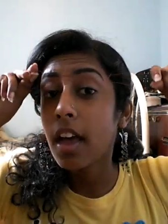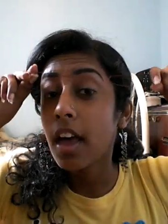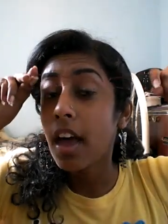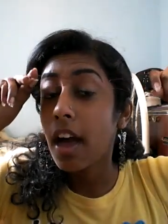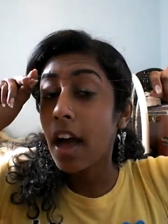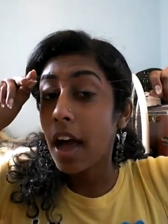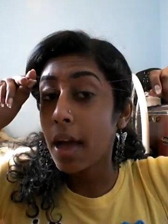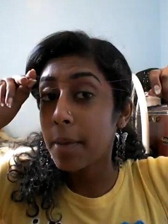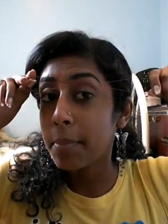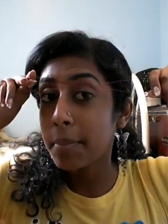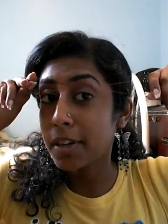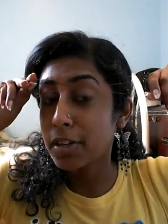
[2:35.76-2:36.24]

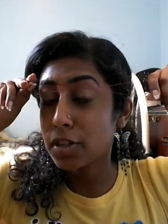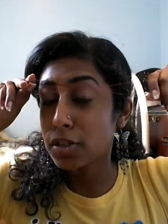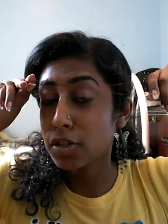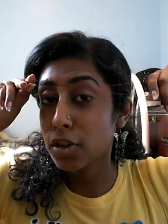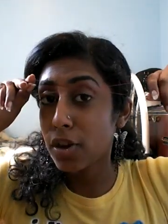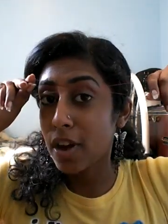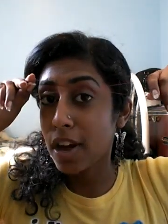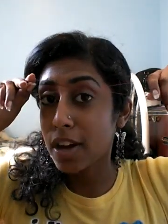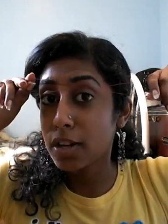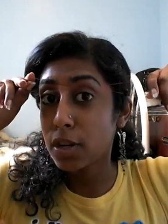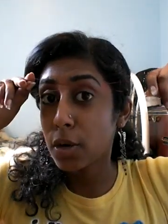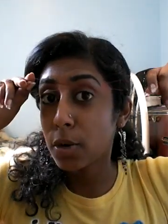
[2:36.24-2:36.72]
I make sure
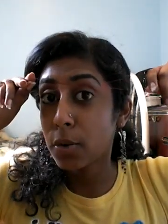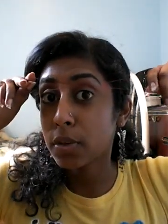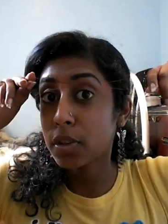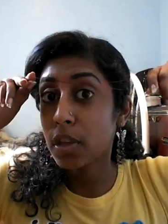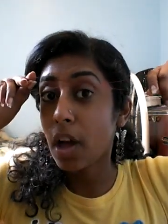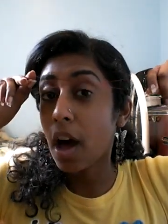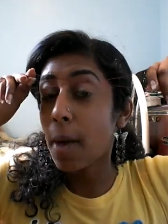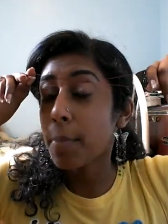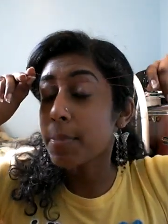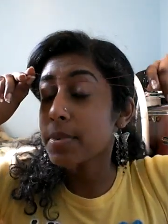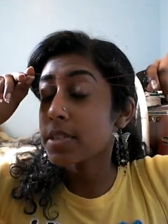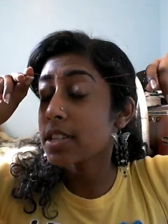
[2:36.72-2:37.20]
I do it with the
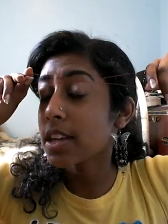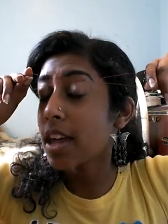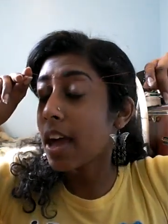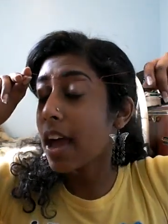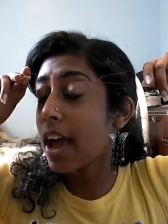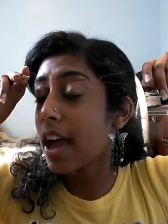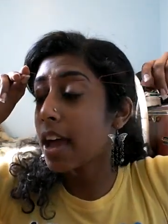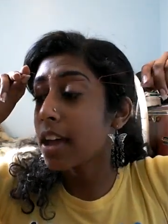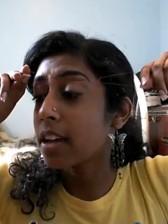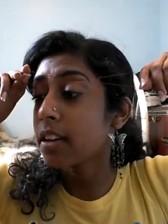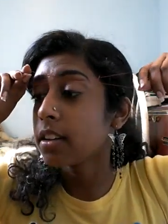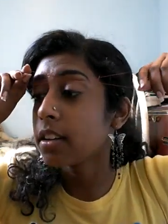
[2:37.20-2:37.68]
opposite
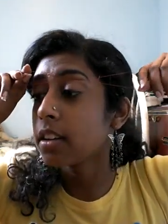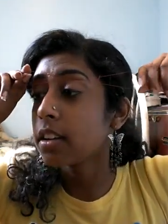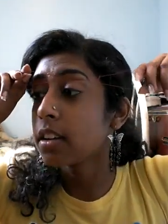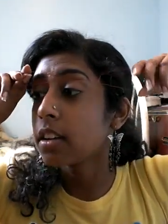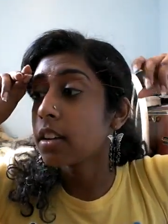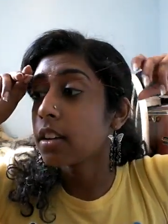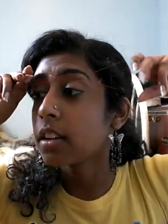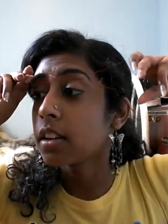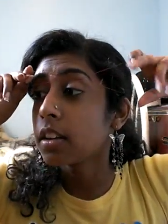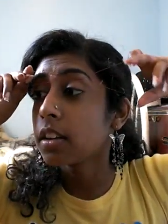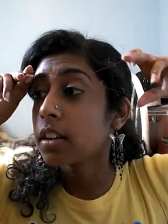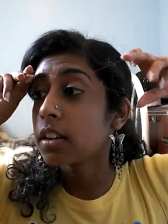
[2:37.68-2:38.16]
hand,
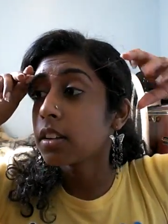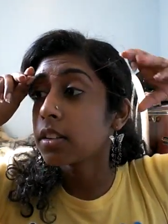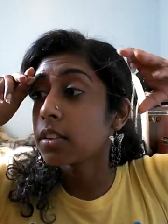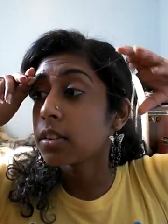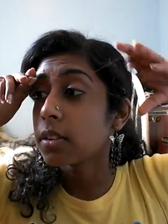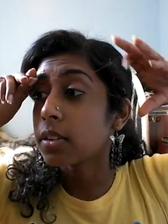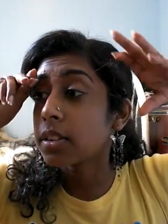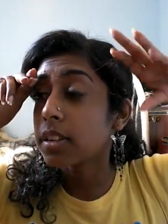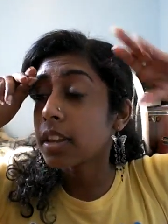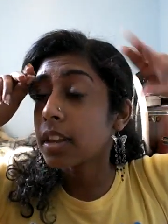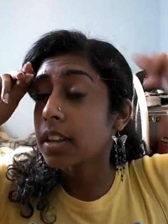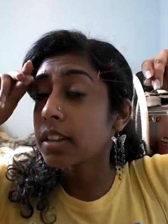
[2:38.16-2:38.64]
so
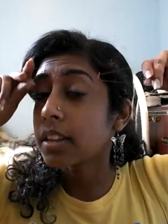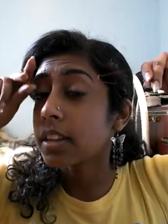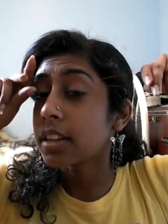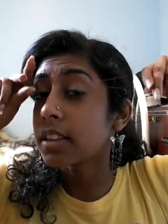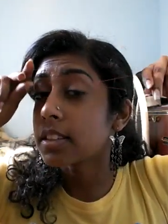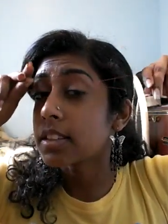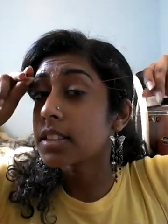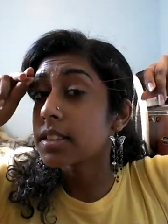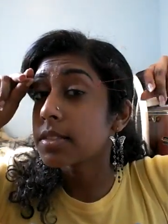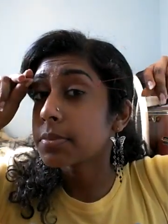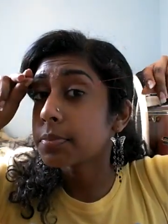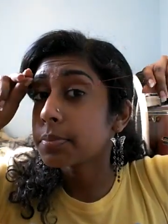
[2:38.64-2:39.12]
it's like
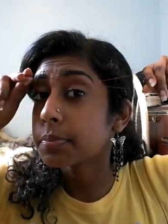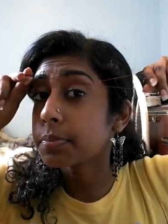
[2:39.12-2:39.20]
this.